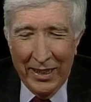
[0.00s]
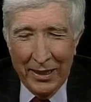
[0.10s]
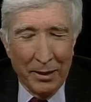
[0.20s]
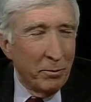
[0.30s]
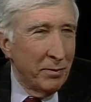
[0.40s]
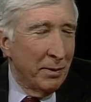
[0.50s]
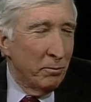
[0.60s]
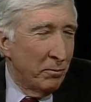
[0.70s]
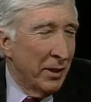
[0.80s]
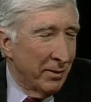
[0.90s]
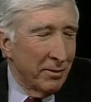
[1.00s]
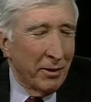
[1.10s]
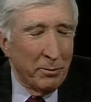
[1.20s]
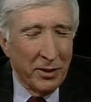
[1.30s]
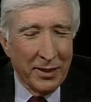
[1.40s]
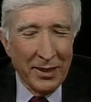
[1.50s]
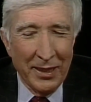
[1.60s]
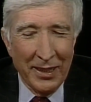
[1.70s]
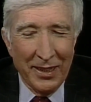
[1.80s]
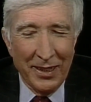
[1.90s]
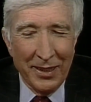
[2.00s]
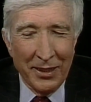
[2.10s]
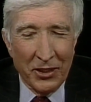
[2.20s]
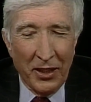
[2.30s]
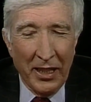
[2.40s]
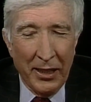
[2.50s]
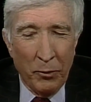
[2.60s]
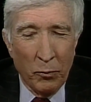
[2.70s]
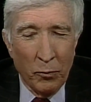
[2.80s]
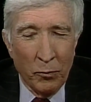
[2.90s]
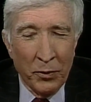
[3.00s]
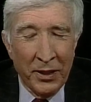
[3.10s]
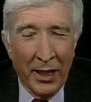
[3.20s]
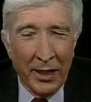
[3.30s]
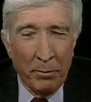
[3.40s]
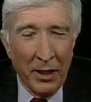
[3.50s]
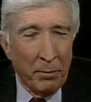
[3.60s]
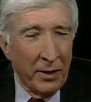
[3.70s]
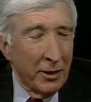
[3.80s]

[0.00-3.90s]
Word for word: in the in Britain, Great Britain, and uh, the Slade would not admit me.